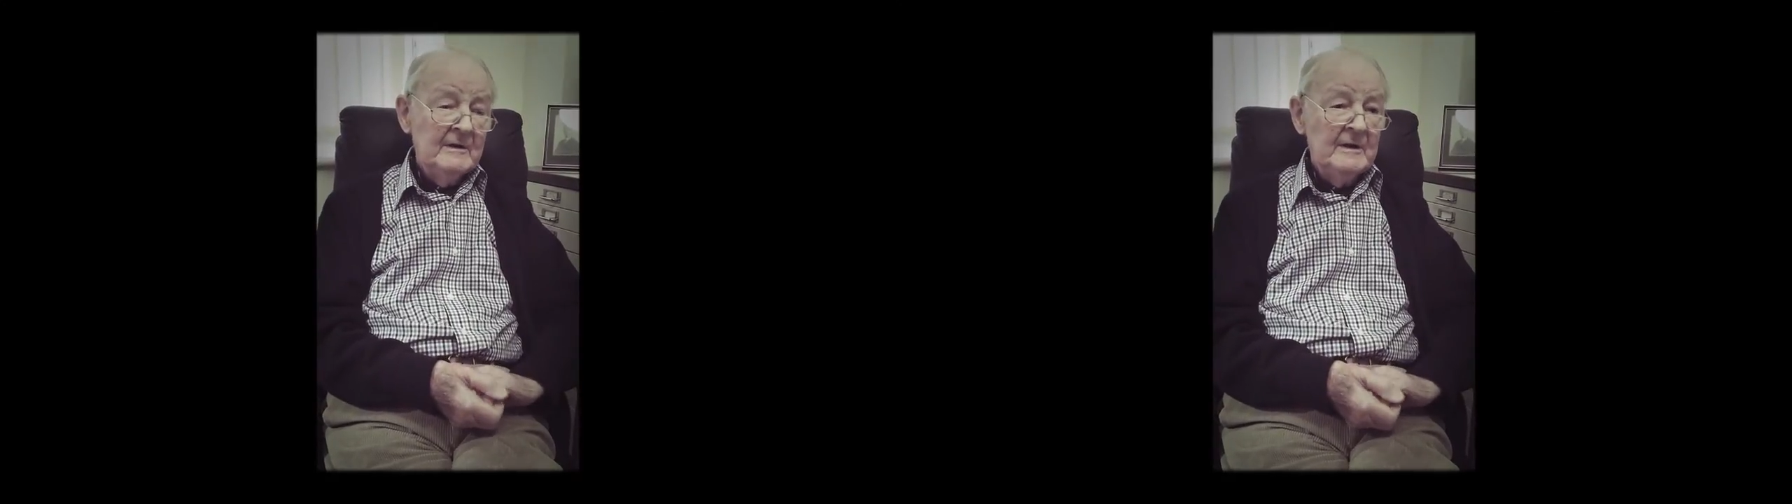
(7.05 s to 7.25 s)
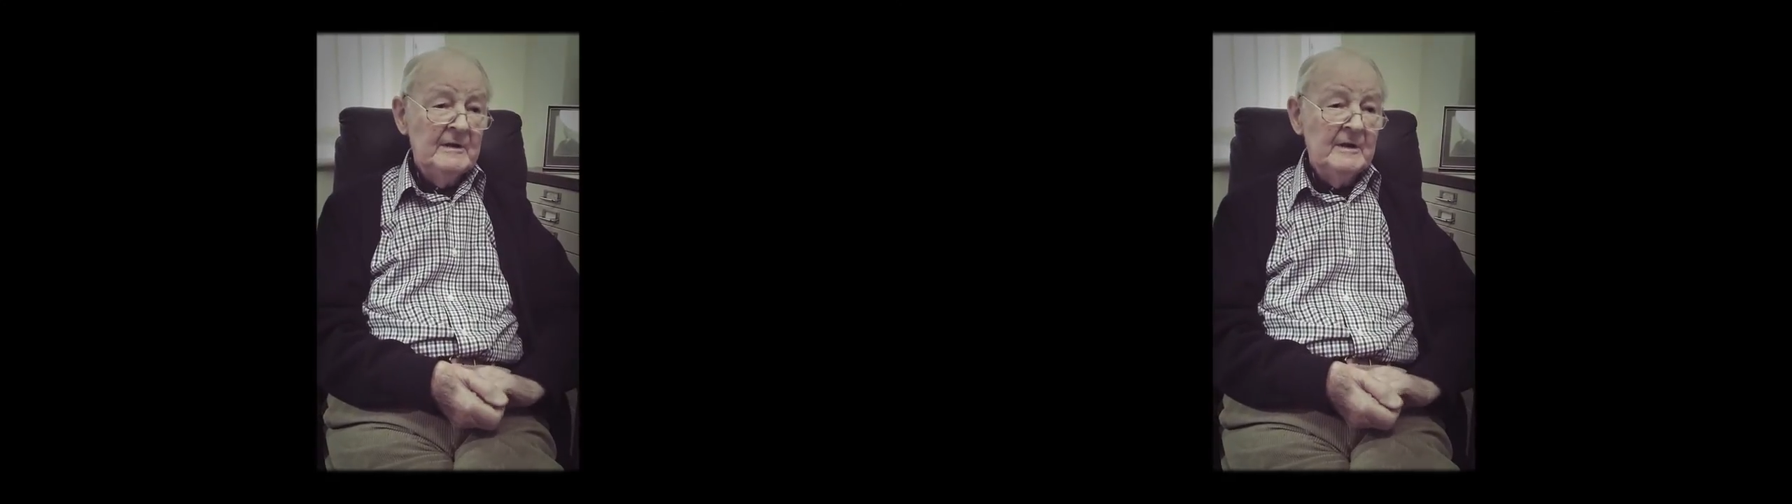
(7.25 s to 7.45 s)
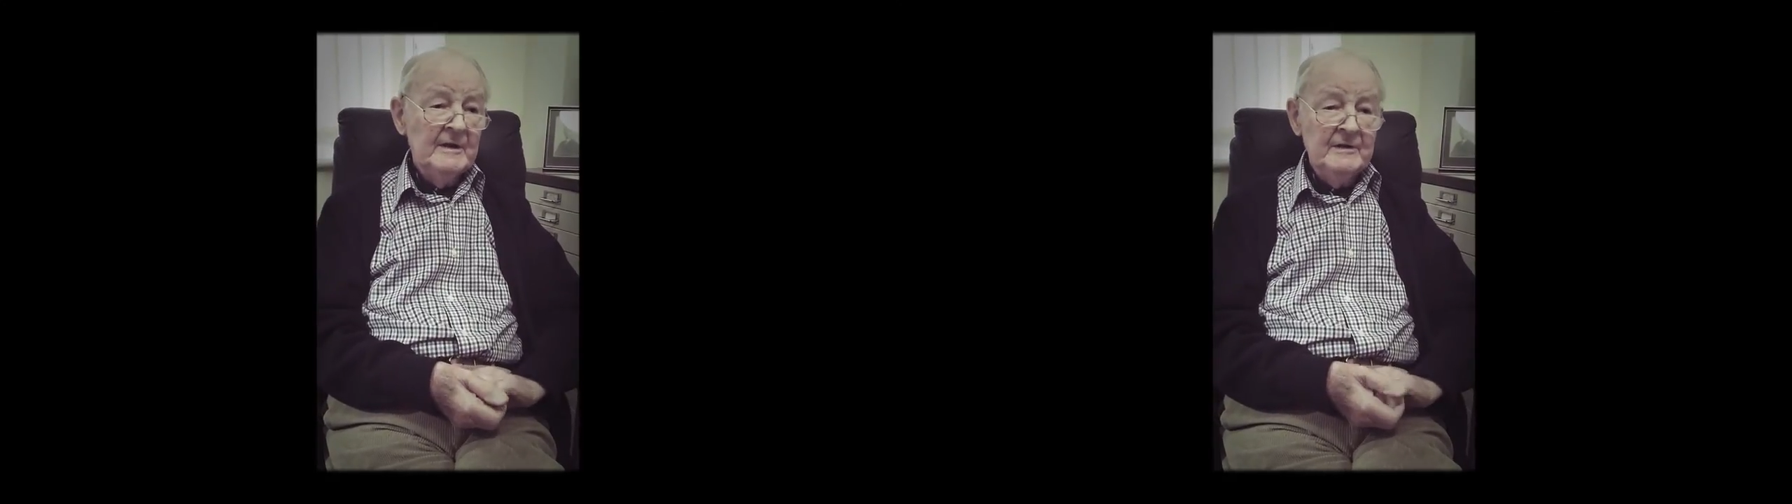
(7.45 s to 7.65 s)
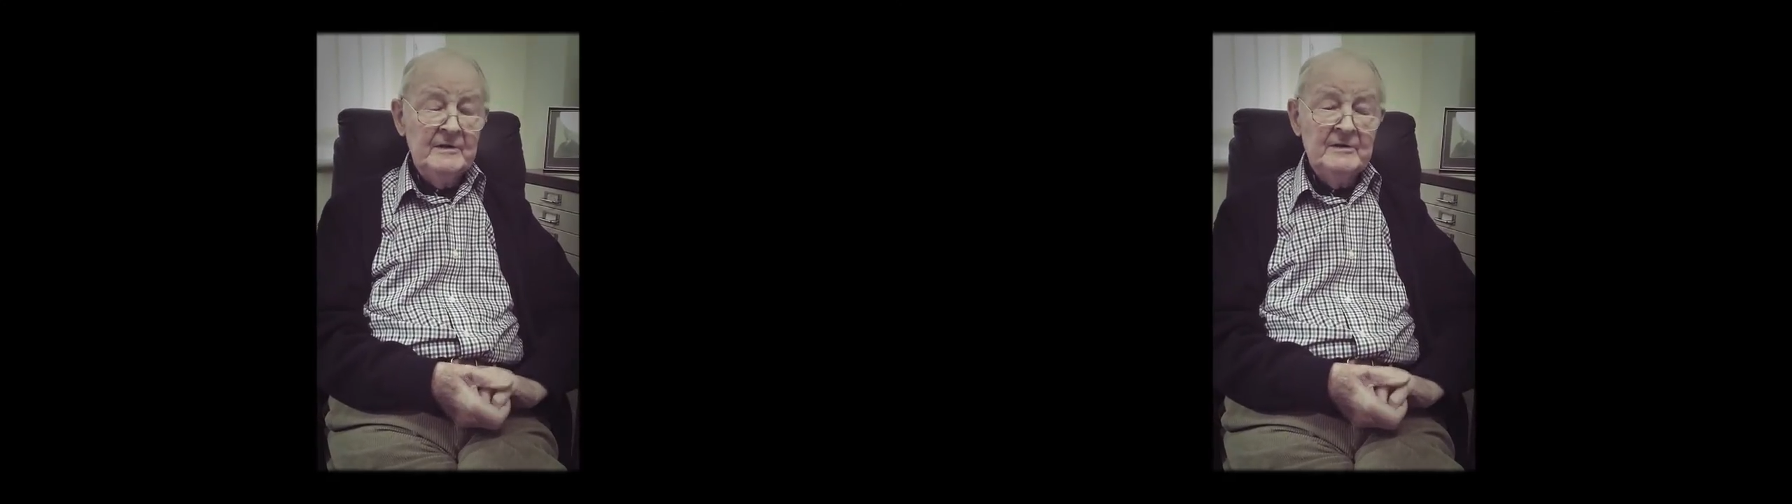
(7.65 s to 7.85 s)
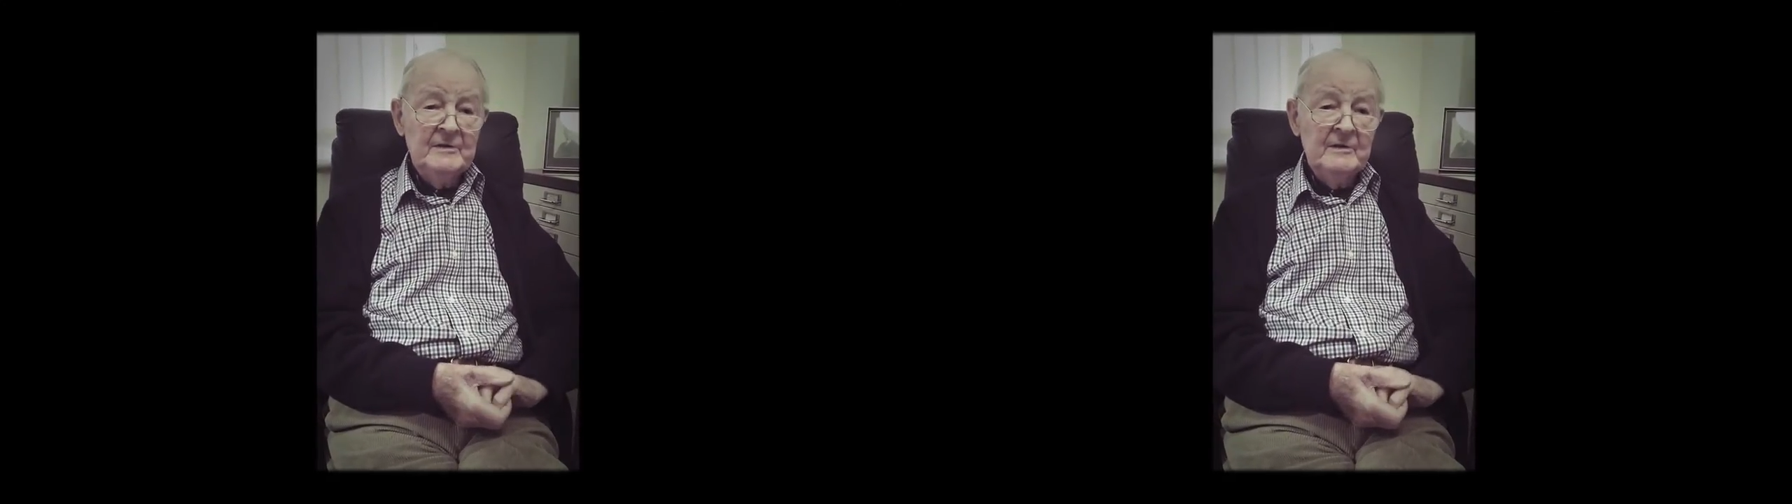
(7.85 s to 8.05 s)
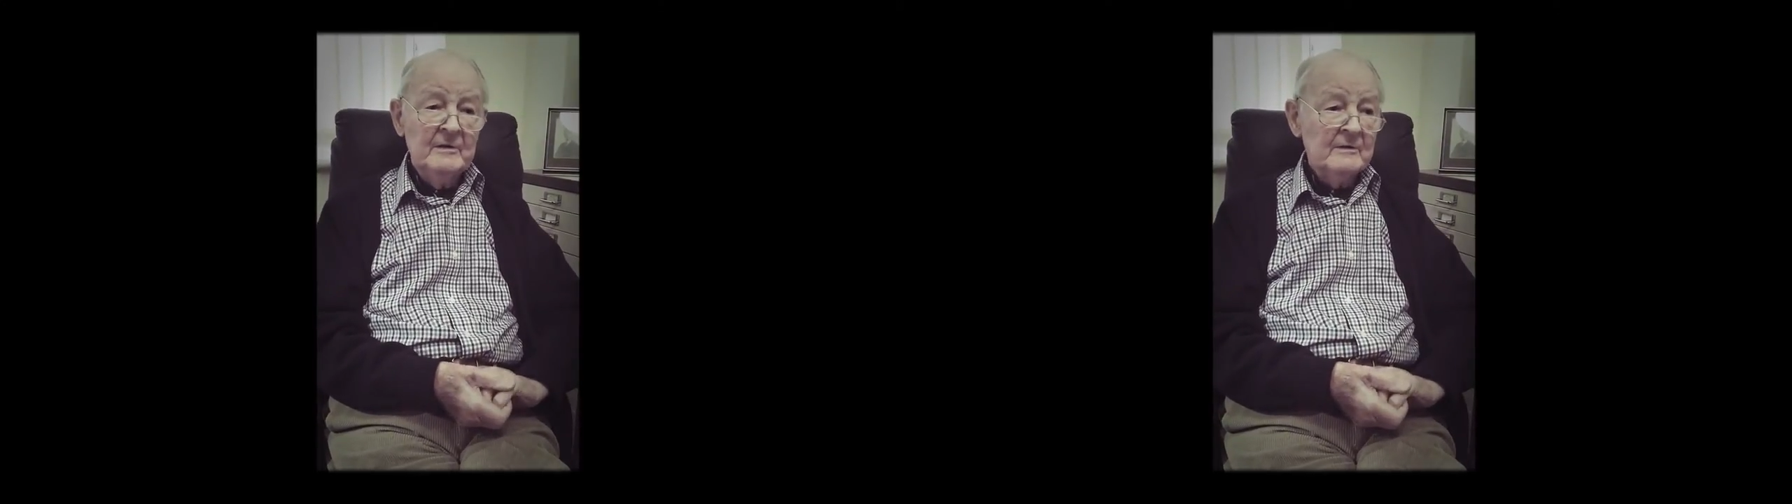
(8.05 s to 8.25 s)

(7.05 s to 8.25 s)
in